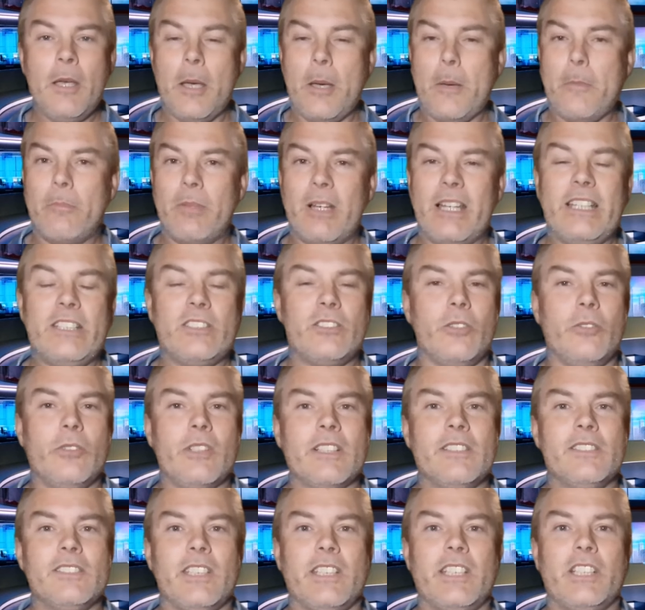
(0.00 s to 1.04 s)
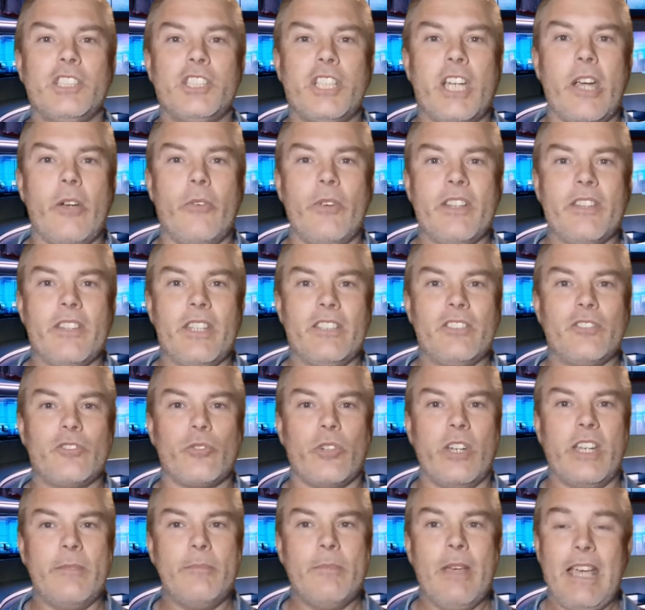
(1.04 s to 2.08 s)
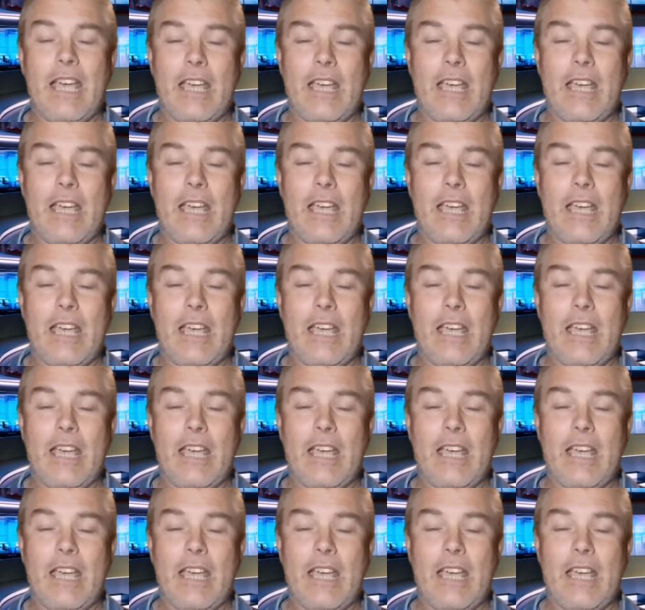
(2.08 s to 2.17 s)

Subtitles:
and please do consider sharing this stream